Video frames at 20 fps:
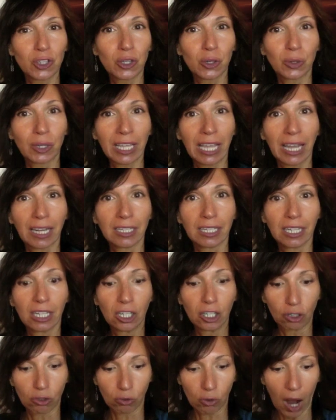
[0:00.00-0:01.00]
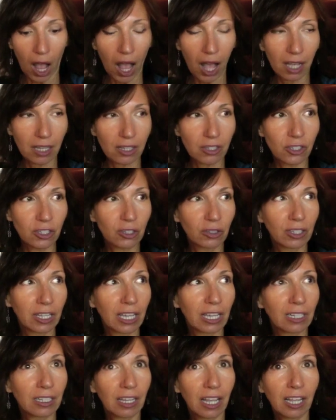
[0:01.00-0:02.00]
you'll get rocks, you'll
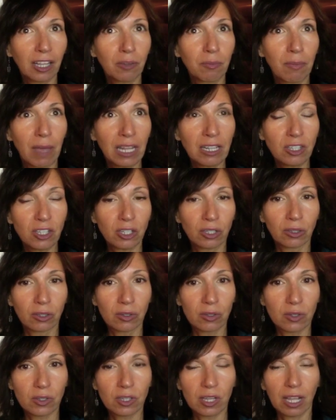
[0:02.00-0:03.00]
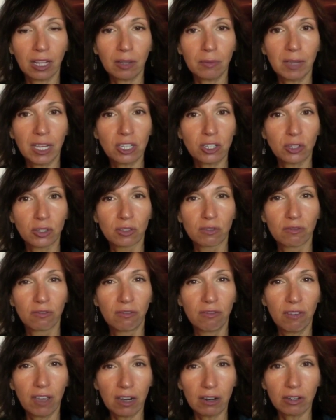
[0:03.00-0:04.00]
get elementals. Elementals,
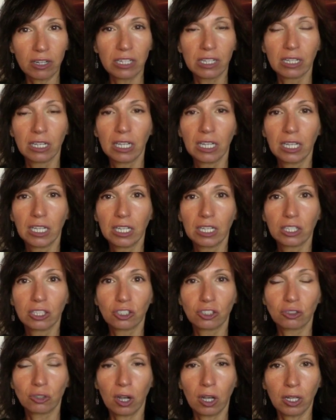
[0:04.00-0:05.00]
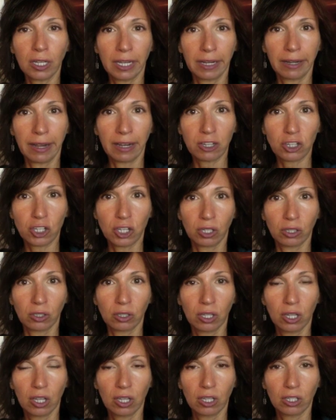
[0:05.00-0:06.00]
very strong
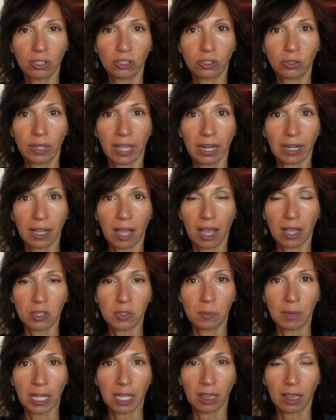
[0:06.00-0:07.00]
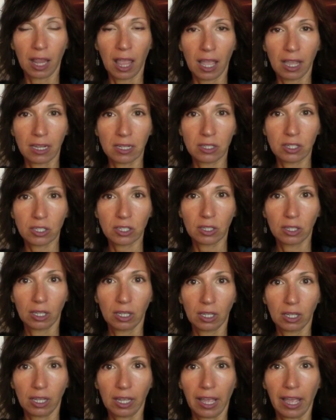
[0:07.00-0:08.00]
connection to that cosmic light.
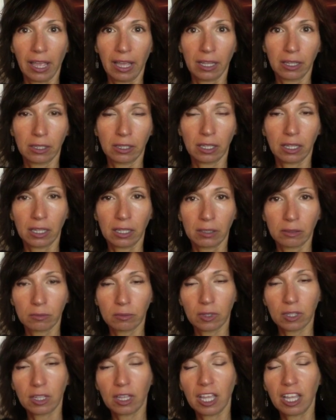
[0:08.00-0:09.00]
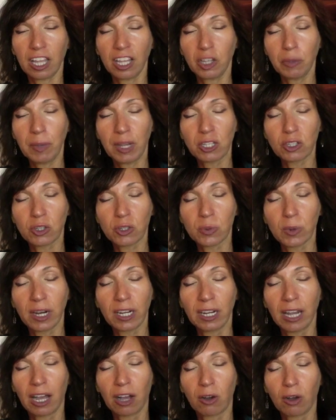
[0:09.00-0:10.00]
And, and elementals
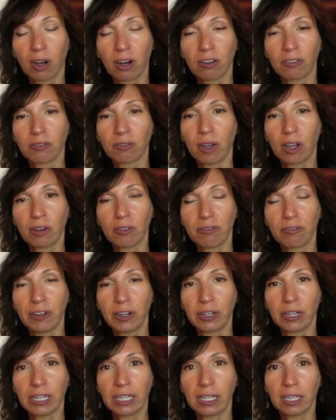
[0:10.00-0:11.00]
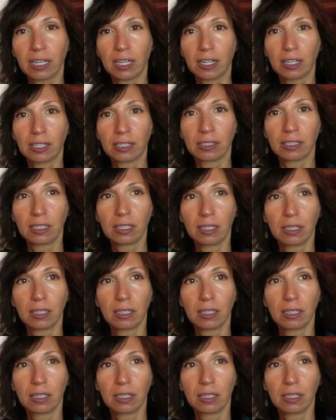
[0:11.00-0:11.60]
right now are, are very uh,